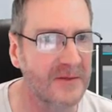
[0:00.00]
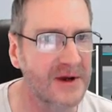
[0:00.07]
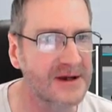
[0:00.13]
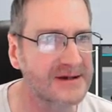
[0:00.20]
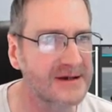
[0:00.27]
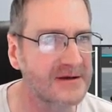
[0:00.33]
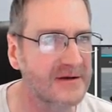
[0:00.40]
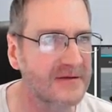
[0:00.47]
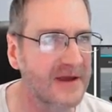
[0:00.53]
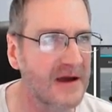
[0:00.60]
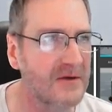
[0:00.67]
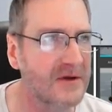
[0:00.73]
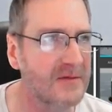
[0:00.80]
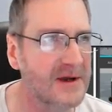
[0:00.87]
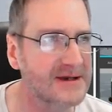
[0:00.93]
the other piece in that
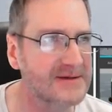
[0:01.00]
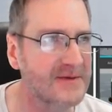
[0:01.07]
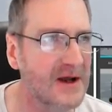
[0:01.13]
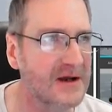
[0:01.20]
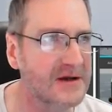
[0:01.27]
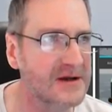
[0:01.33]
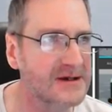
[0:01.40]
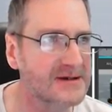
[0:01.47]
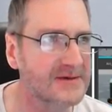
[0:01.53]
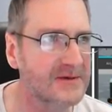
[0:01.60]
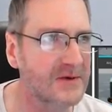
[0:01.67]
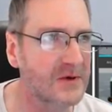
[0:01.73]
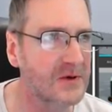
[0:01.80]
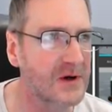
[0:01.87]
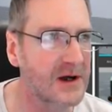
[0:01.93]
they were the best values
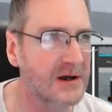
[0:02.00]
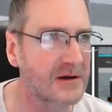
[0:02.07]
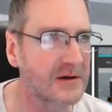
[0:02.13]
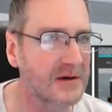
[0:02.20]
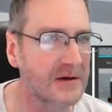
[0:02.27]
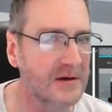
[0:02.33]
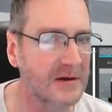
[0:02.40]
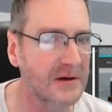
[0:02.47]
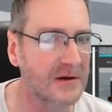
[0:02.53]
for